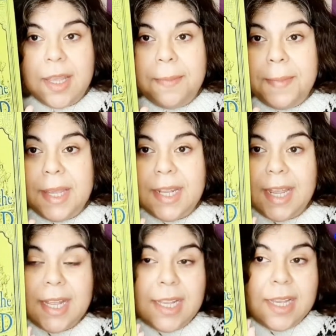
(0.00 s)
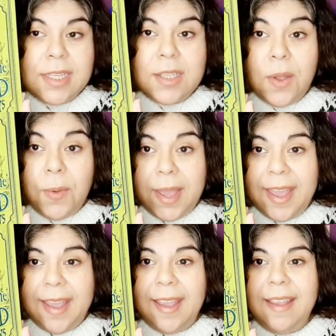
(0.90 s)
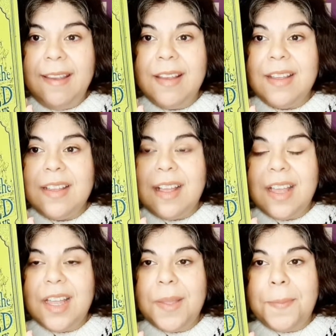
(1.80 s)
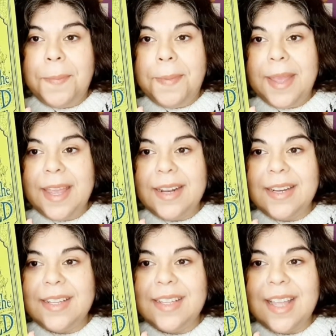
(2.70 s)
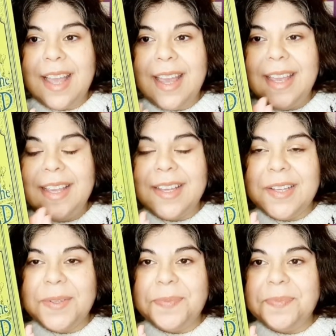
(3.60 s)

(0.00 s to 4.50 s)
I mean, it is okay, but I